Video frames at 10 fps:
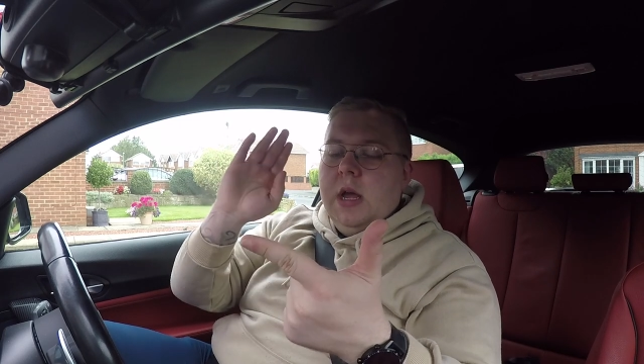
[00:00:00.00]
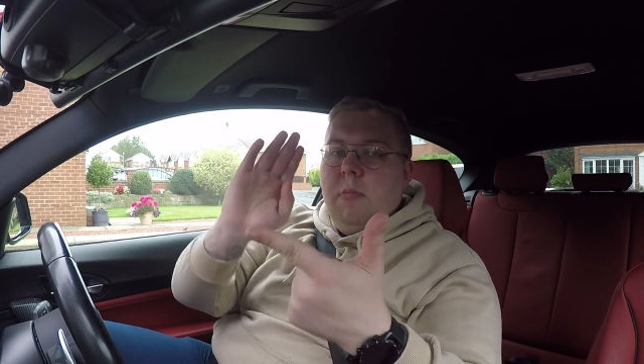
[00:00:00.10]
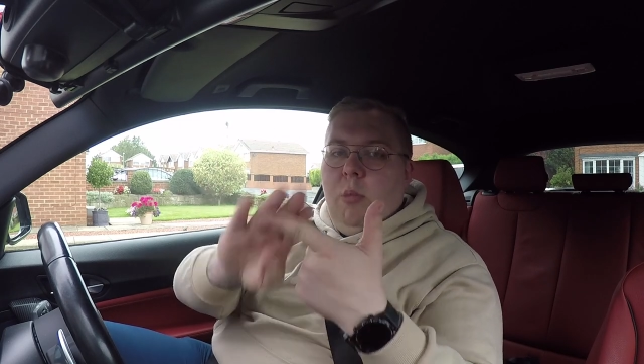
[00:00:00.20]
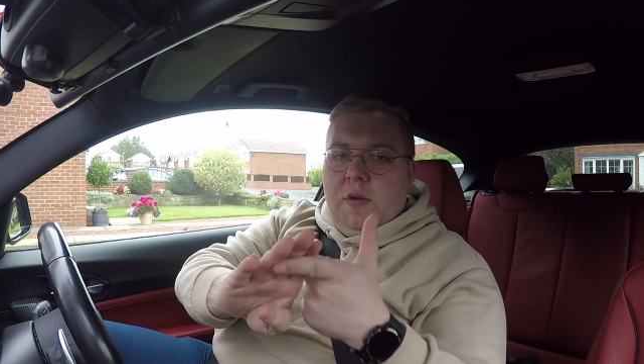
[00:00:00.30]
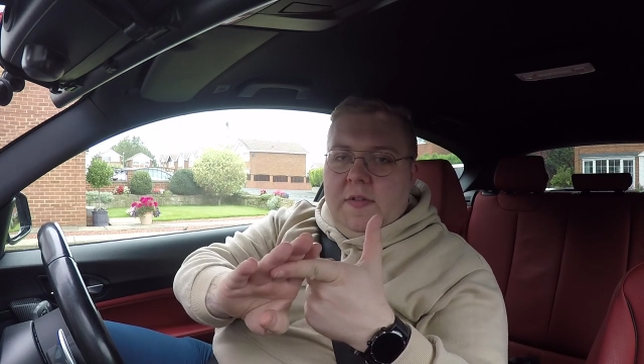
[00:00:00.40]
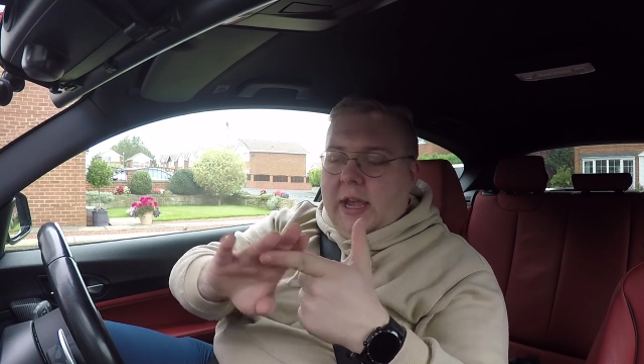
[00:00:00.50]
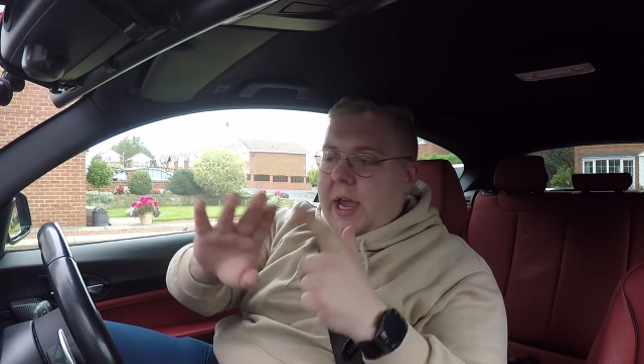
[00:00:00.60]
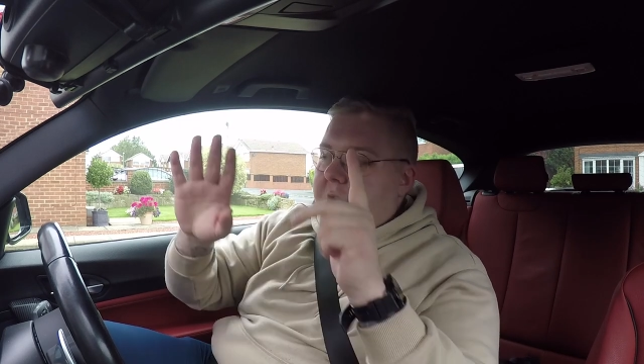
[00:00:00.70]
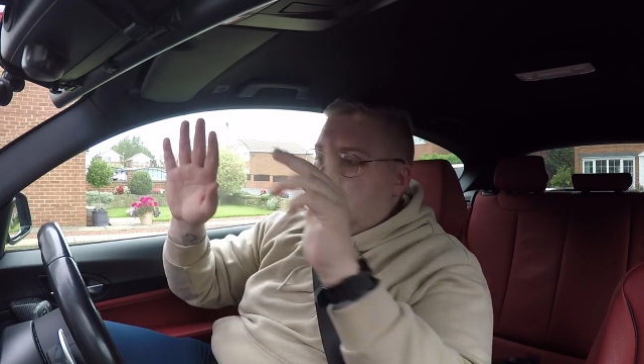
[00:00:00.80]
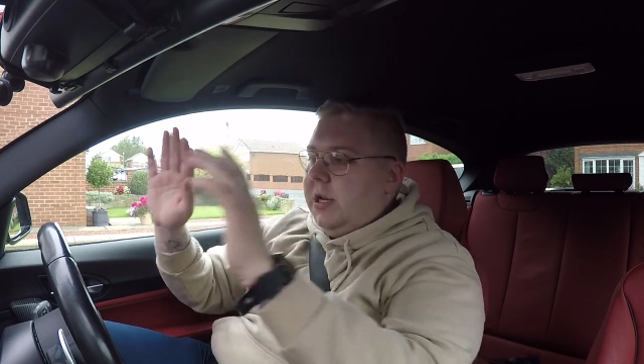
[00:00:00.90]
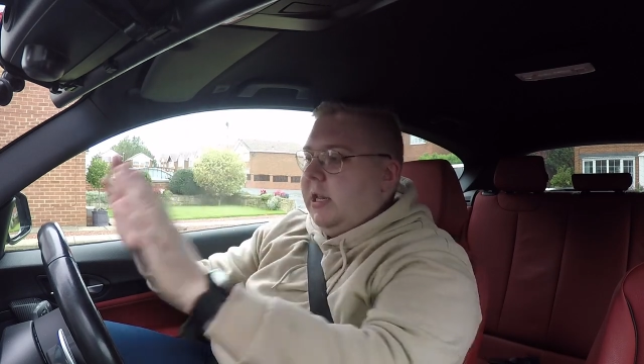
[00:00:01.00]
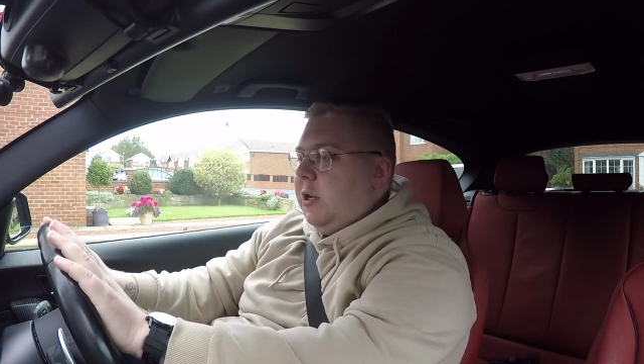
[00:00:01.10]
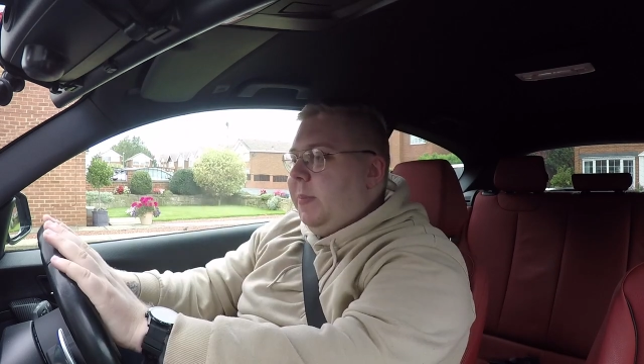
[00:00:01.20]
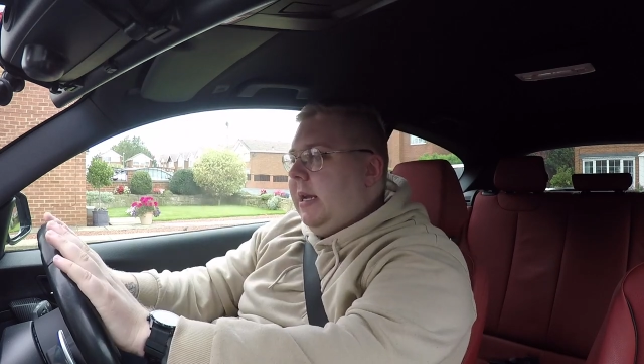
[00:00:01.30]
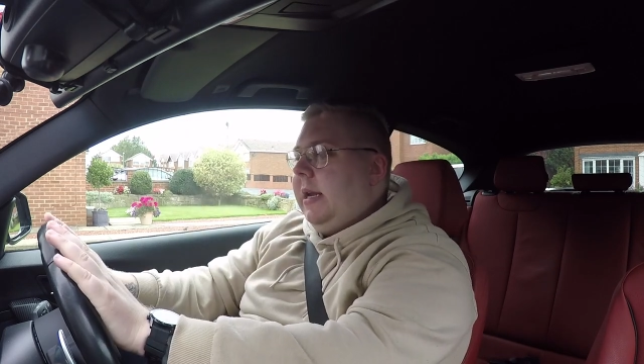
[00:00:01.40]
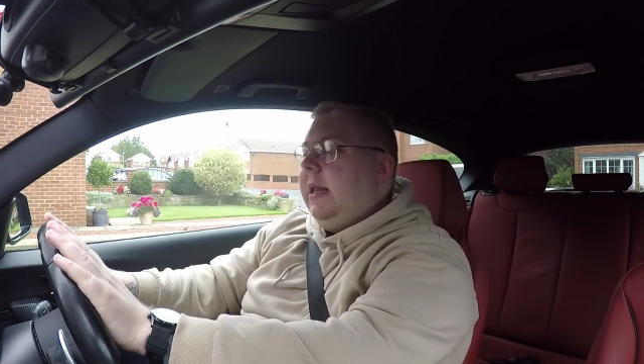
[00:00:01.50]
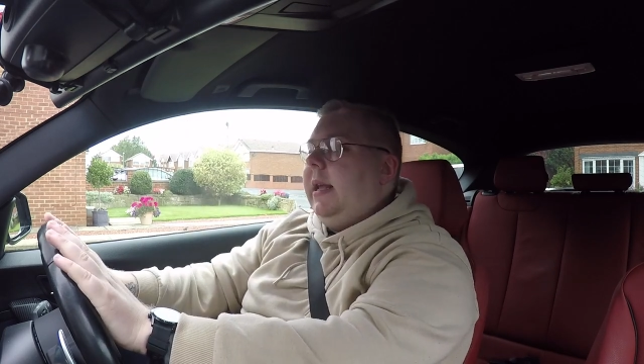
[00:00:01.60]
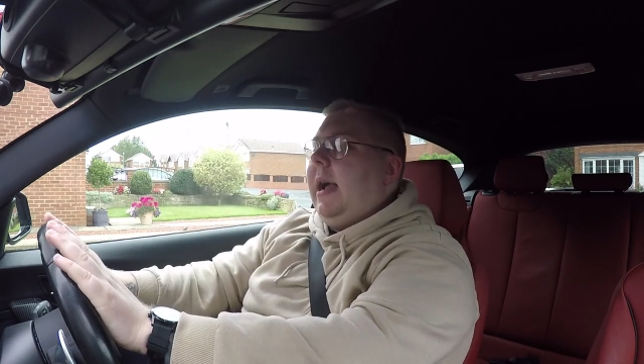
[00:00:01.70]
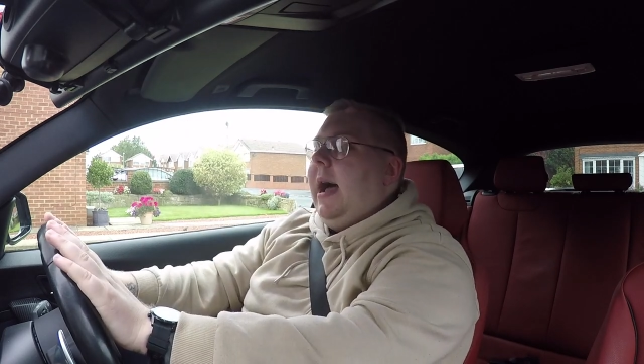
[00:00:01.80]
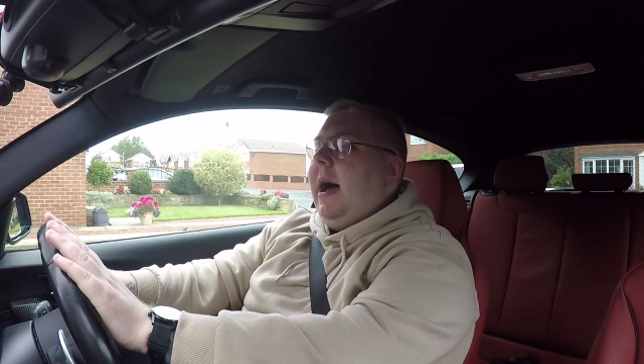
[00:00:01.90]
modifications to this particular
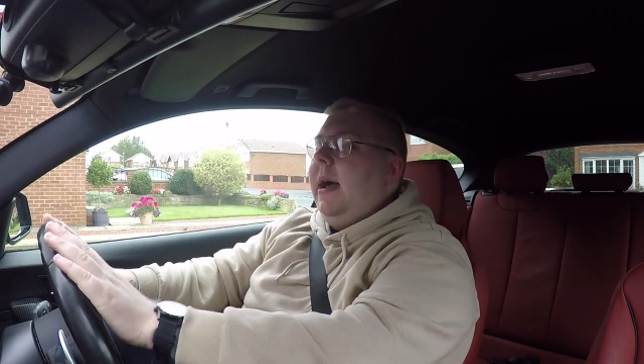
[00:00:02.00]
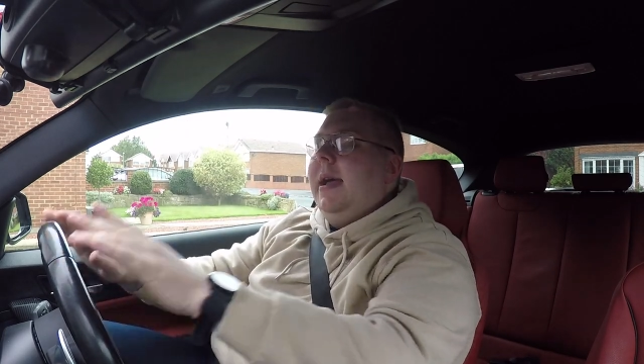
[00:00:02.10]
car